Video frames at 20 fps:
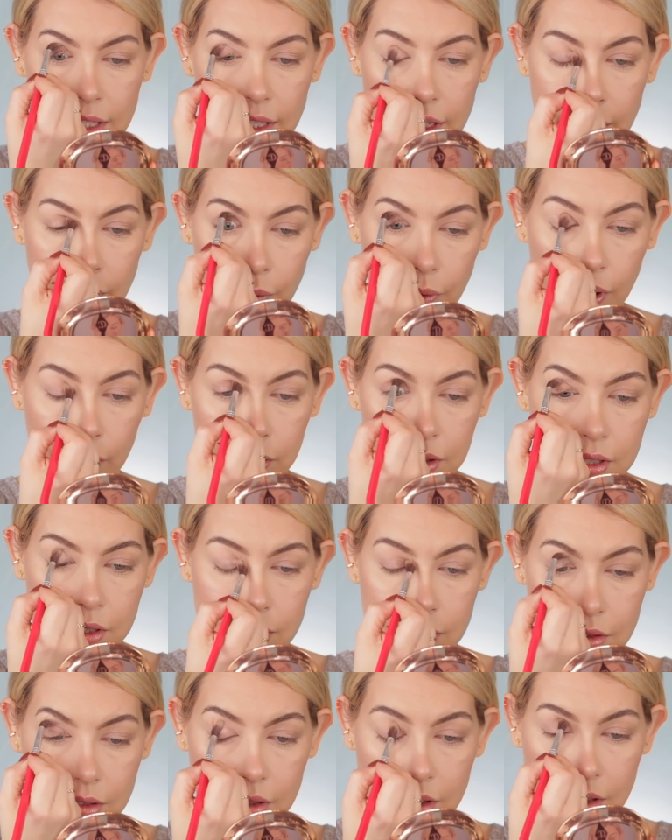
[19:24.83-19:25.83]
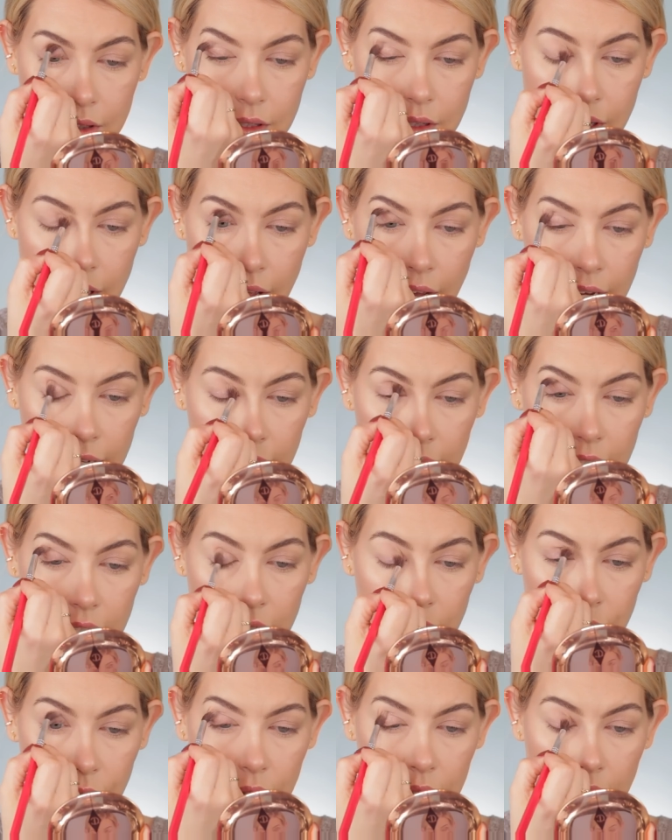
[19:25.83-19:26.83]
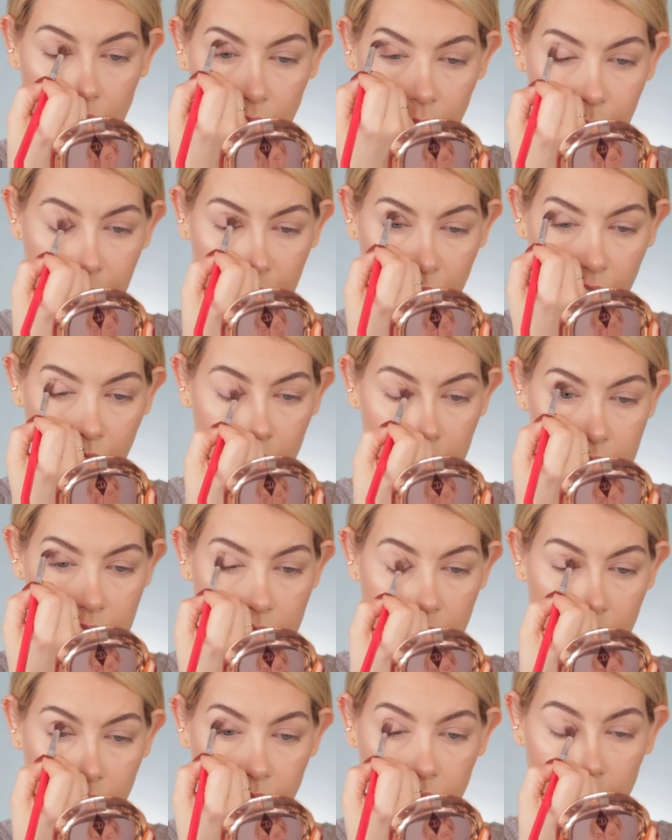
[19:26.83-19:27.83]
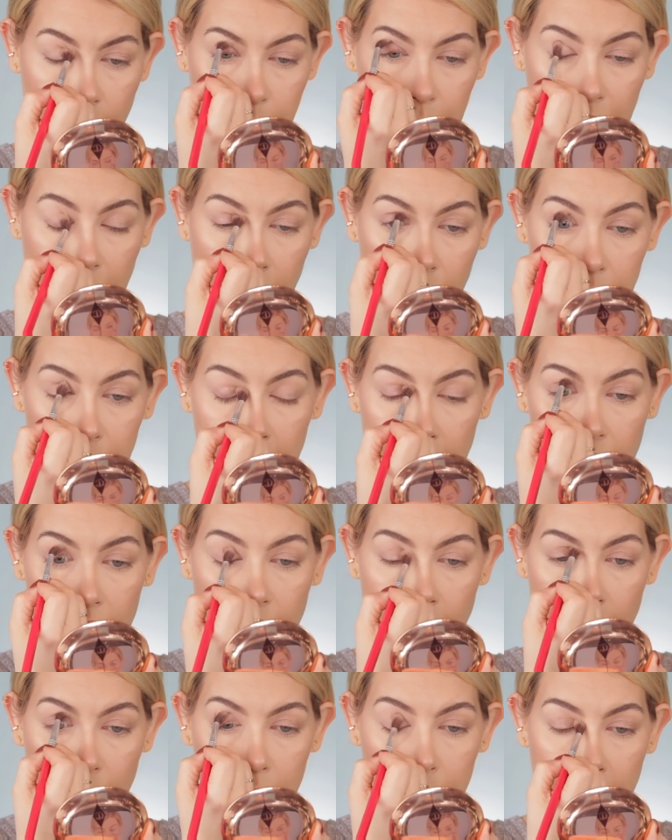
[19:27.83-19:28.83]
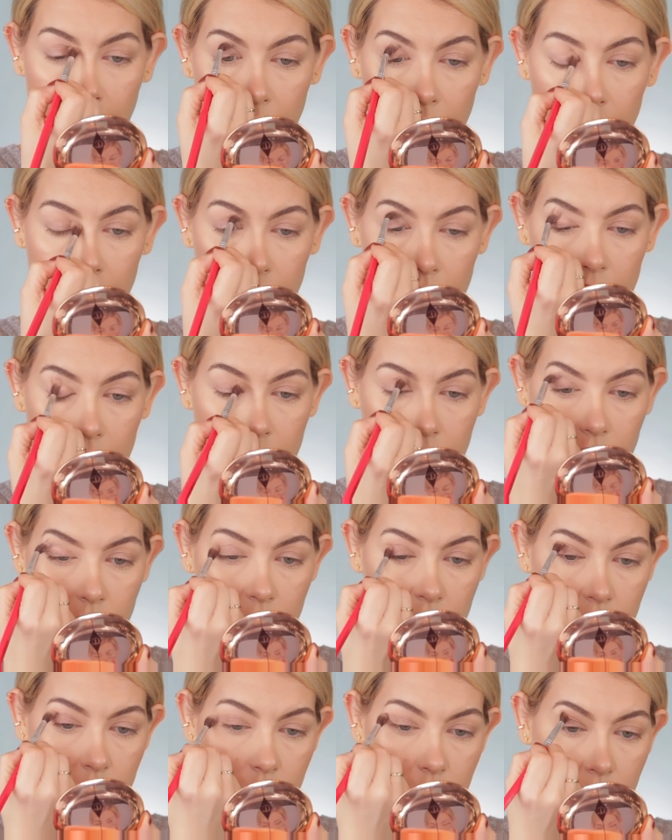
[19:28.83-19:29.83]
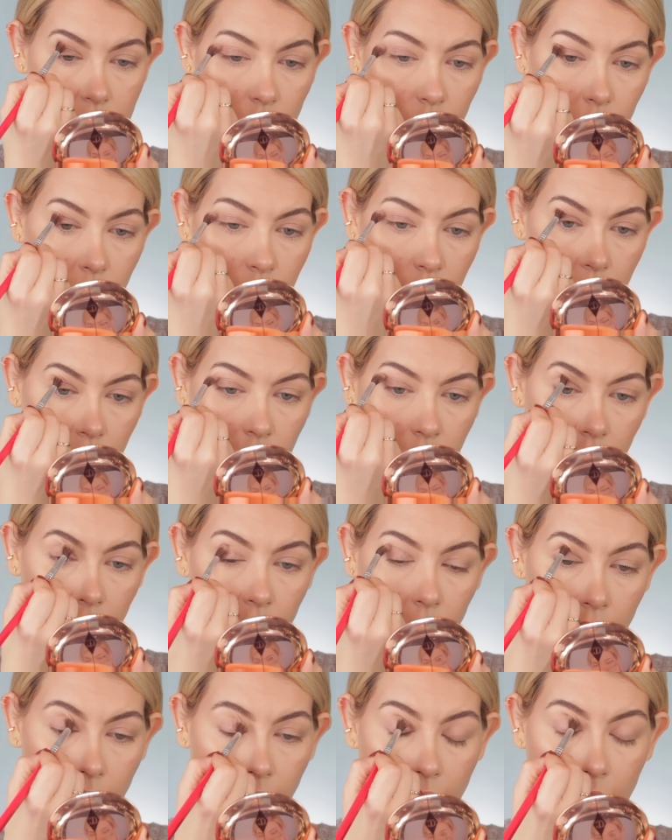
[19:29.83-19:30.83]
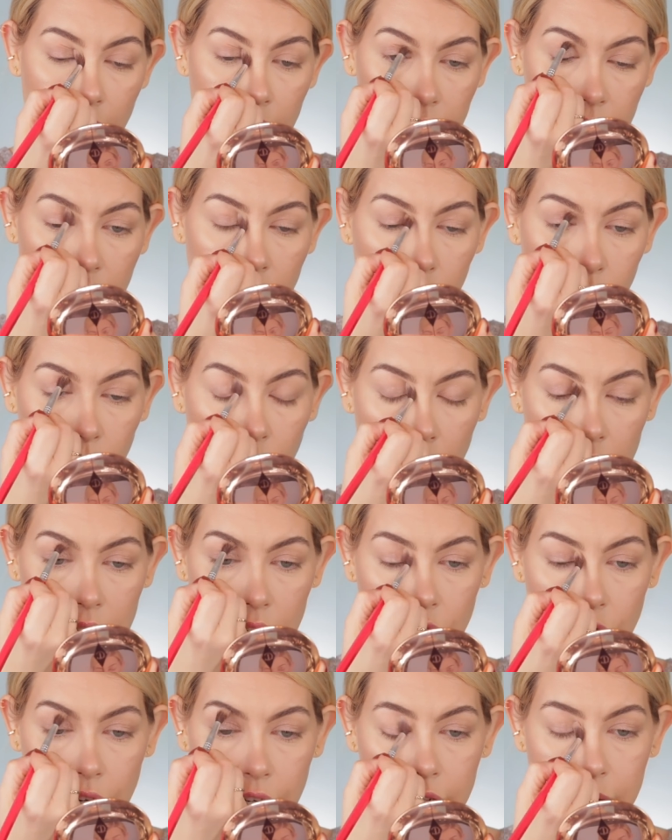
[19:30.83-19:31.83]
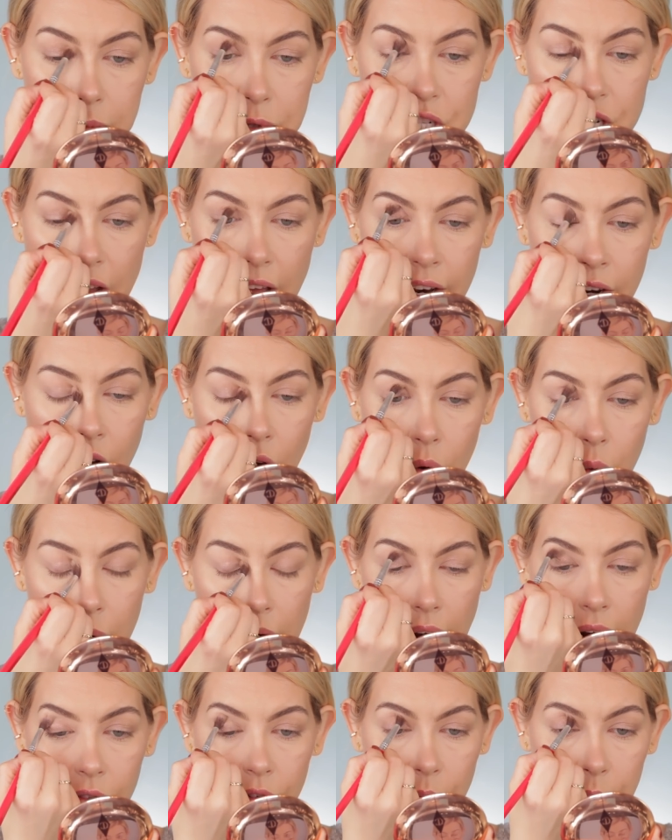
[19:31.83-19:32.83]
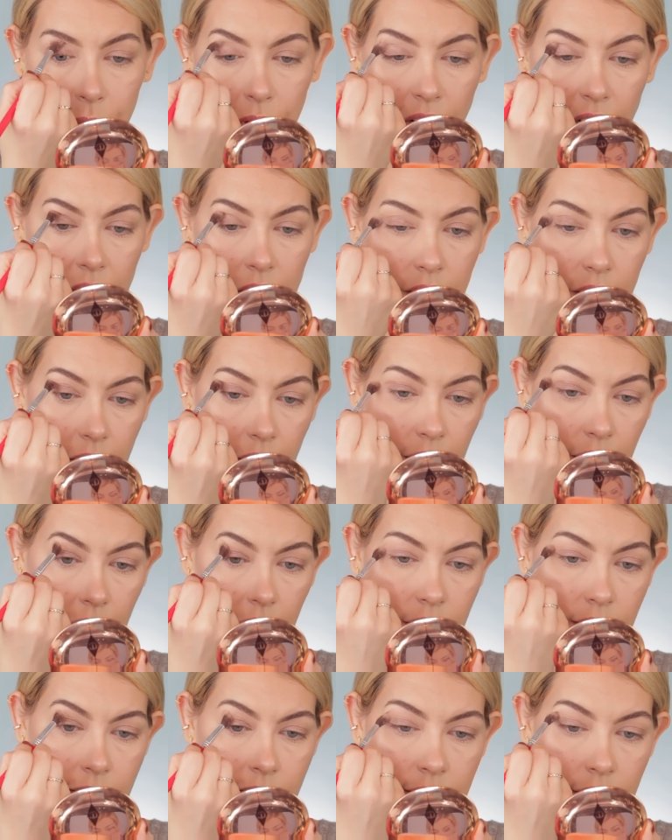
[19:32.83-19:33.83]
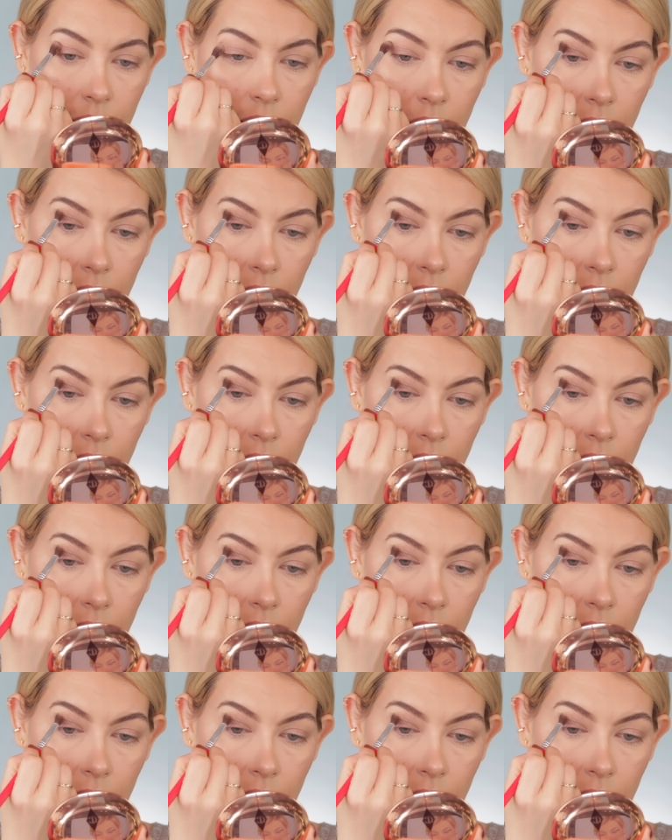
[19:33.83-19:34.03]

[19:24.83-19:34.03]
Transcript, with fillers: Ew, oh, that was not cute how my eye is like flipping up like that but these are just so good having one cream shadow whatever brand it is